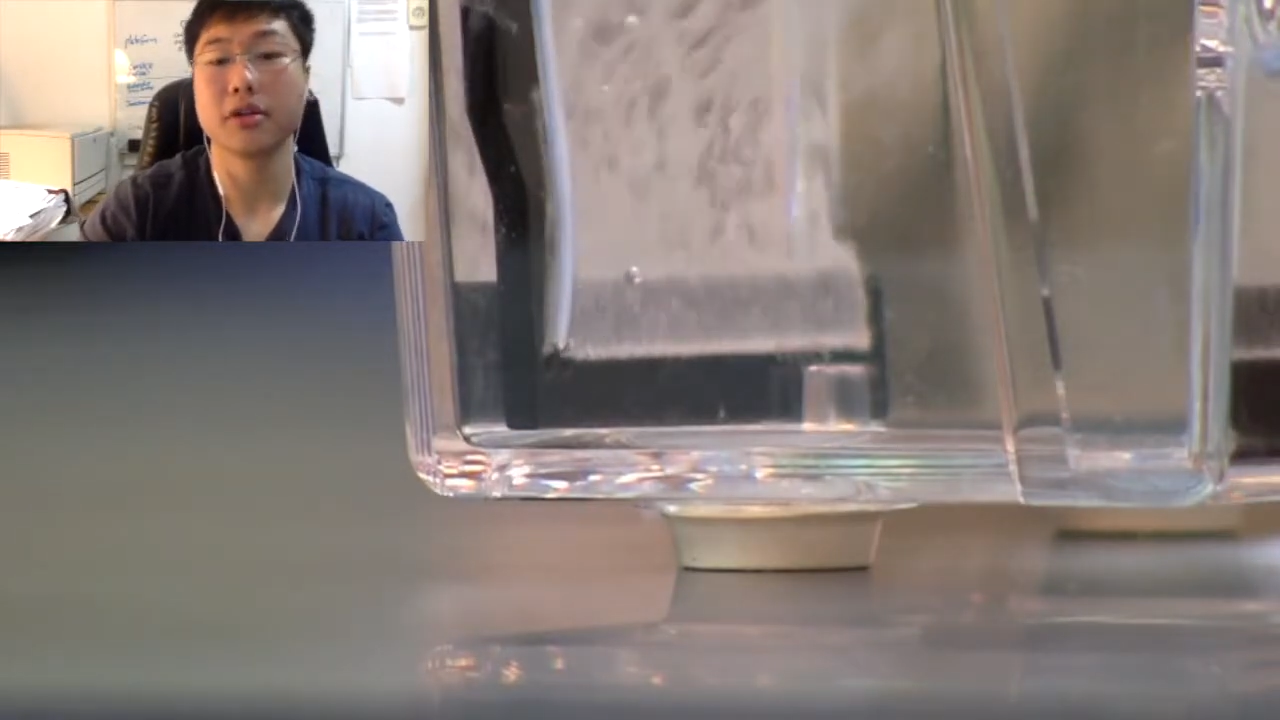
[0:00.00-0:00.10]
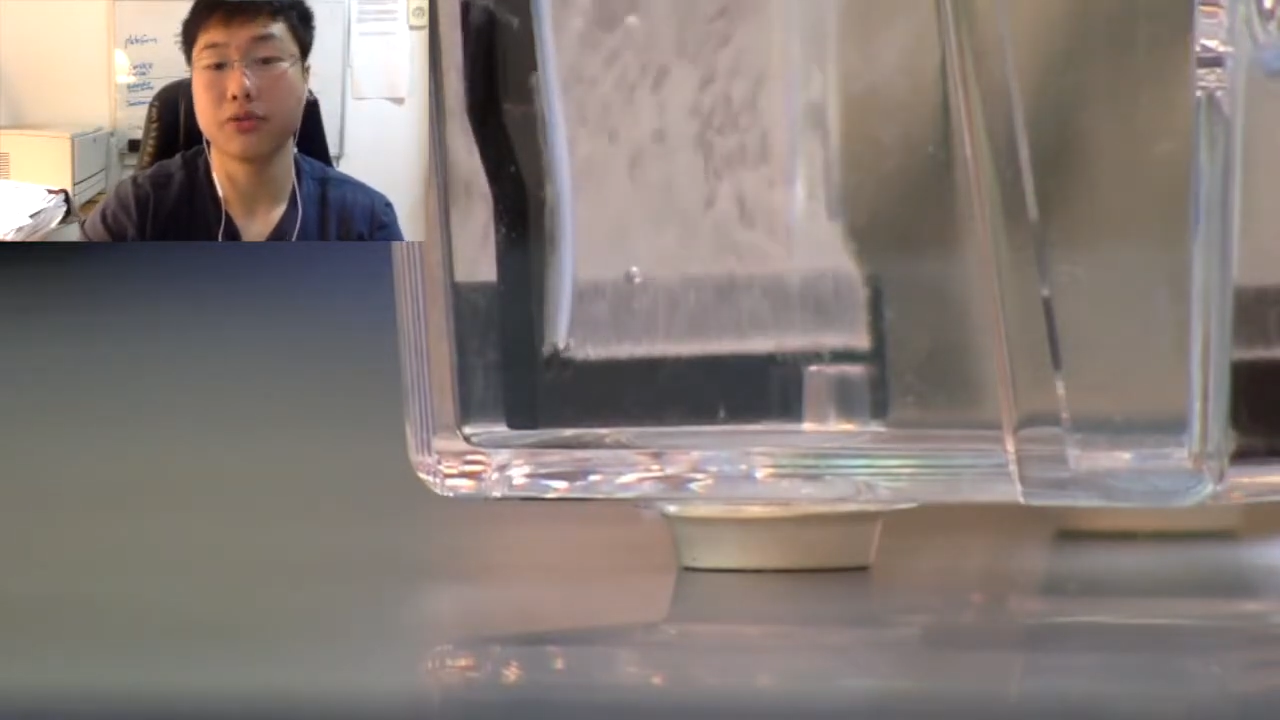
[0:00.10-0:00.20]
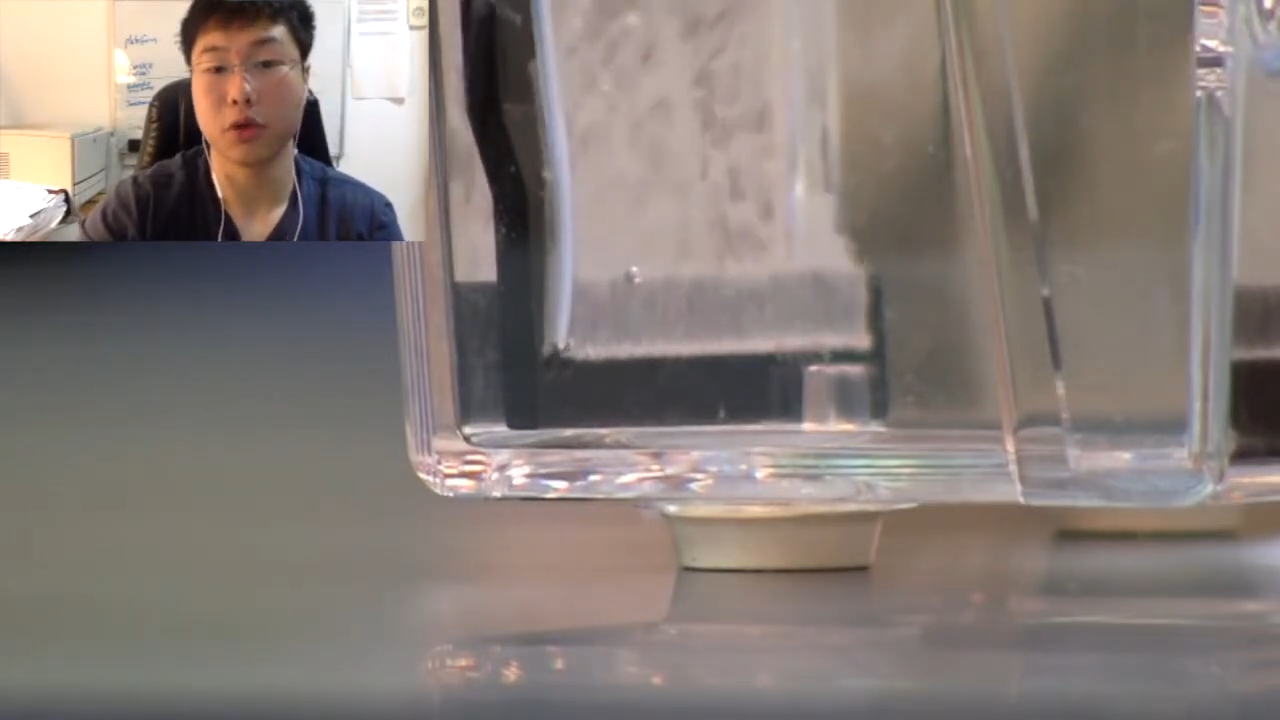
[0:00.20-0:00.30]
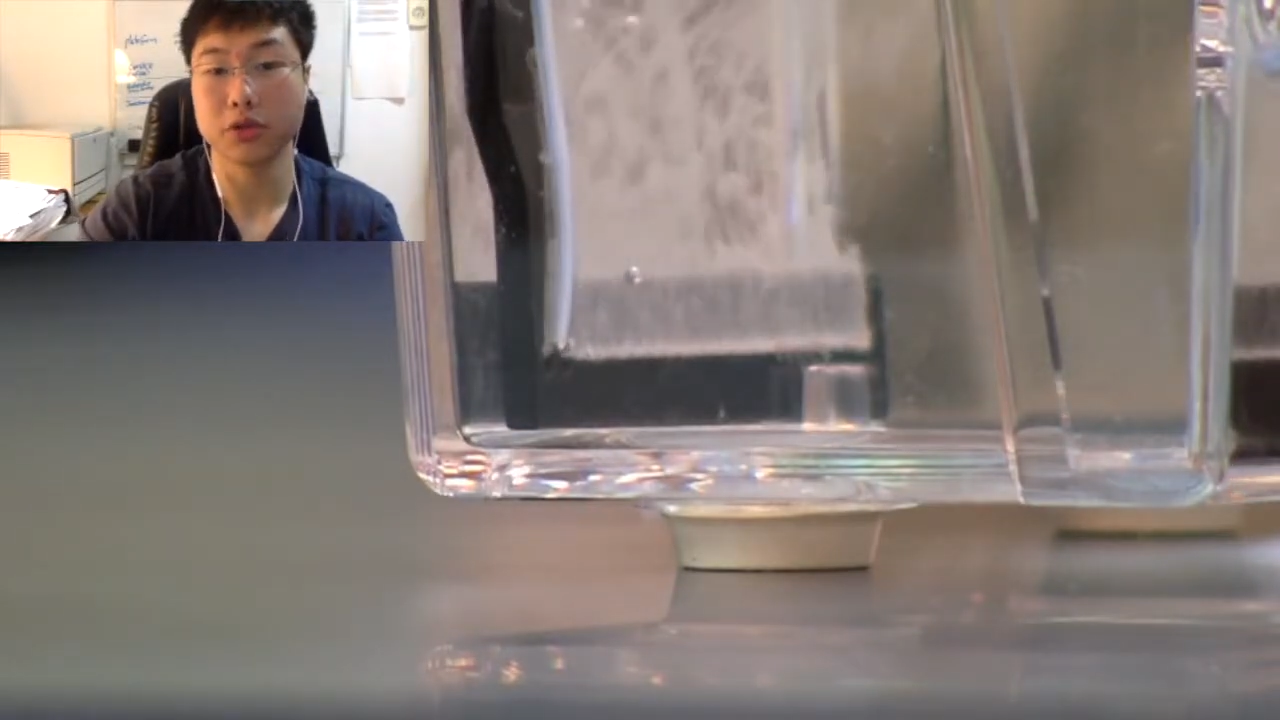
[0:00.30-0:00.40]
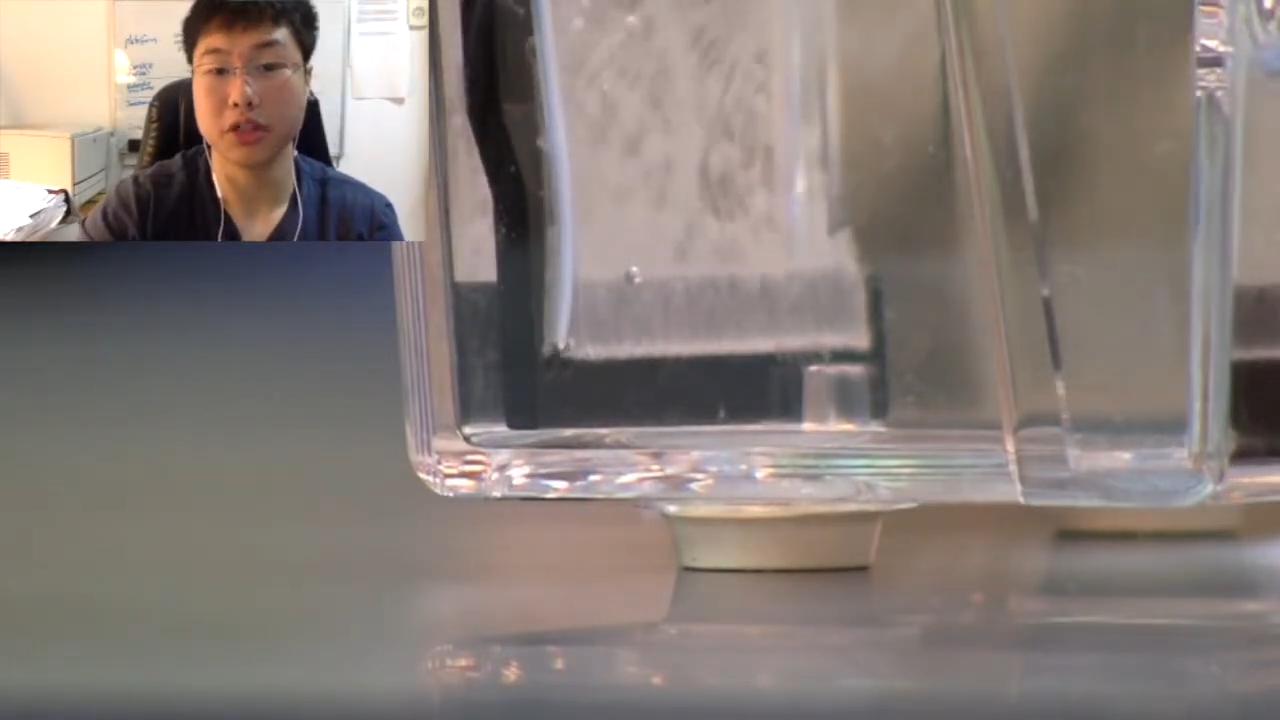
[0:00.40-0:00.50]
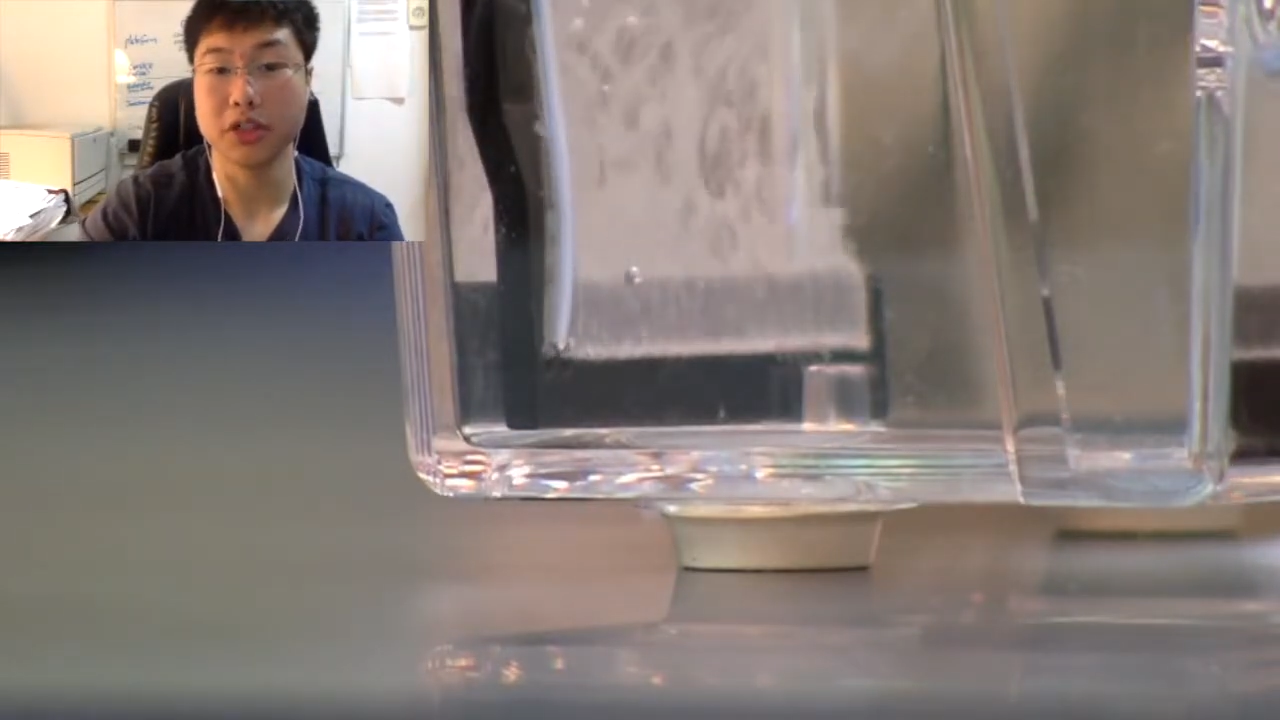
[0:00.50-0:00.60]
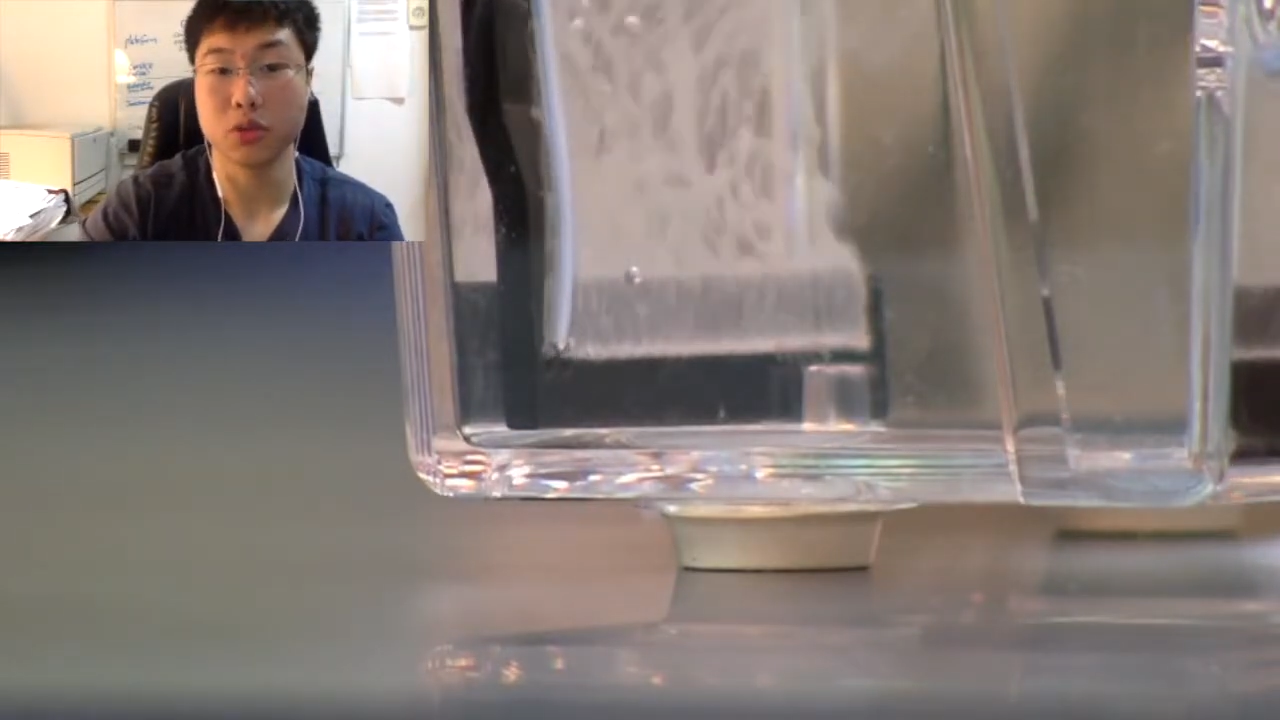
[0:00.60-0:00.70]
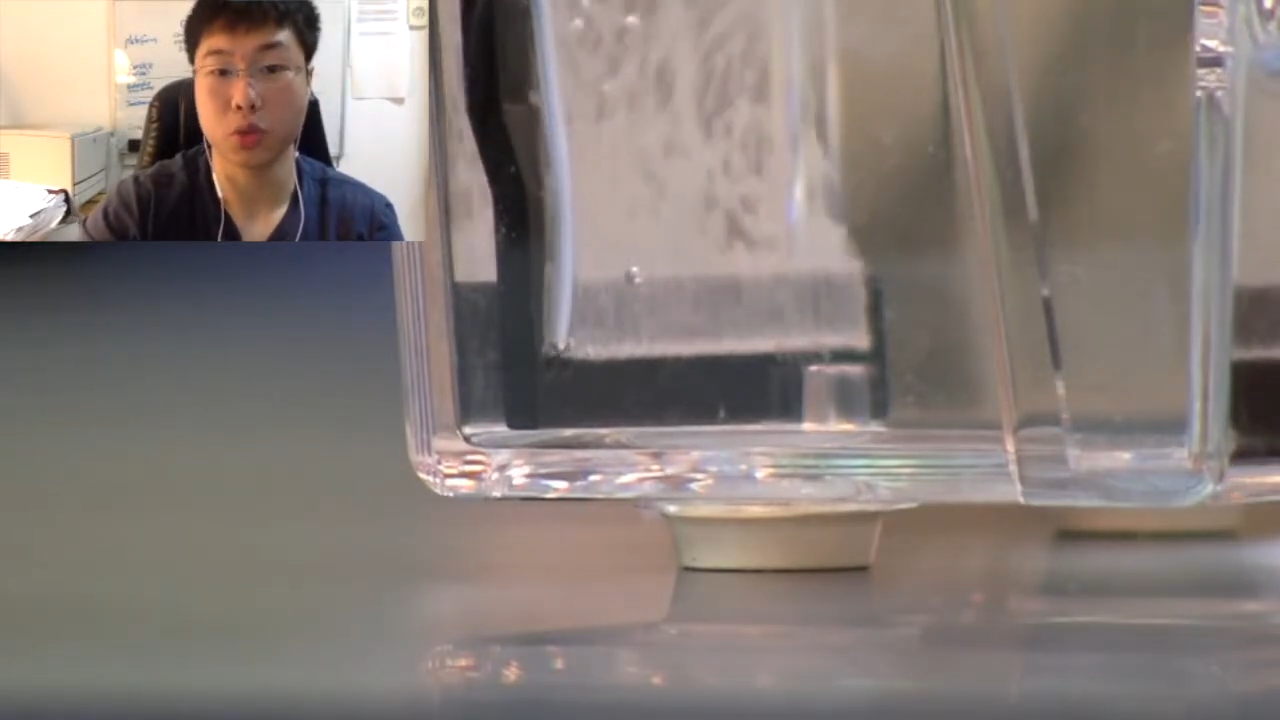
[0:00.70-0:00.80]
voltage is